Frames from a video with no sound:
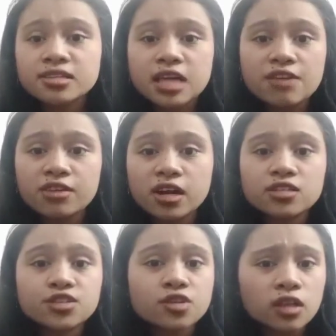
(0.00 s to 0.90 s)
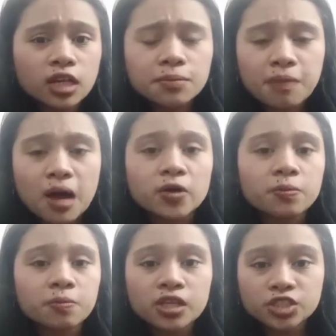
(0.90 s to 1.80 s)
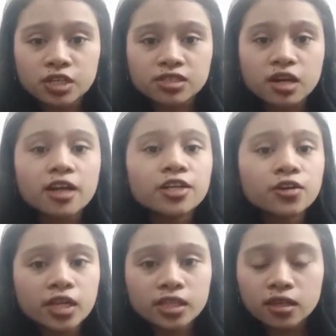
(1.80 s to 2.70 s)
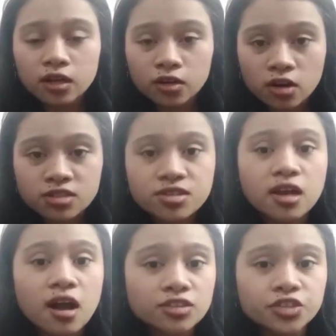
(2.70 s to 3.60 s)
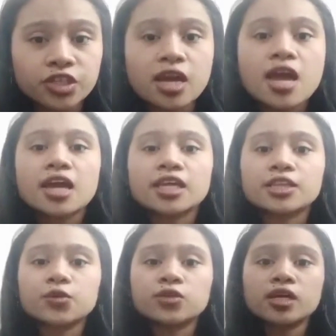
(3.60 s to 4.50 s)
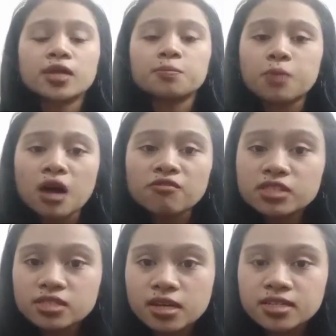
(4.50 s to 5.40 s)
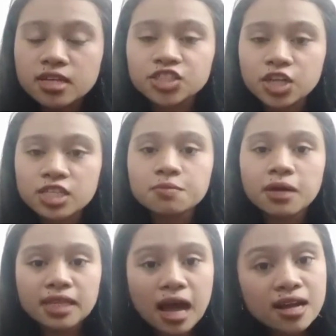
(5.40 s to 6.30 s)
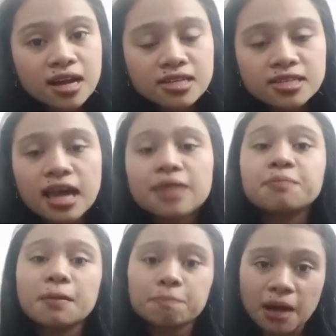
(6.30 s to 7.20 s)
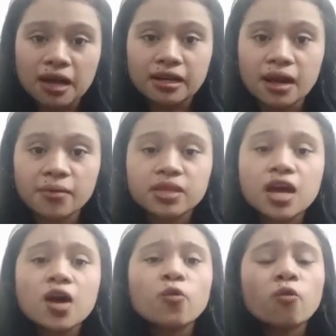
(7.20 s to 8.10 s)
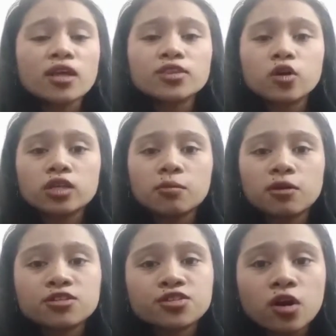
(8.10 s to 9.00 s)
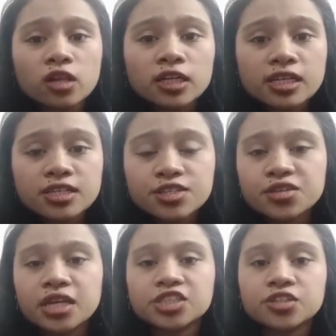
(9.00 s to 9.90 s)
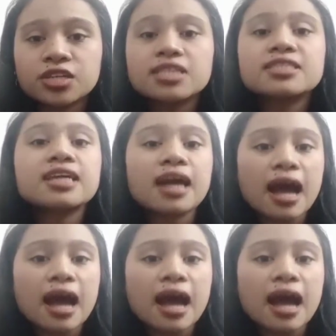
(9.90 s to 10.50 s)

Several solar power projects are located across the country, including in provinces such as Batangas and Pampanga. One notable solar installation is the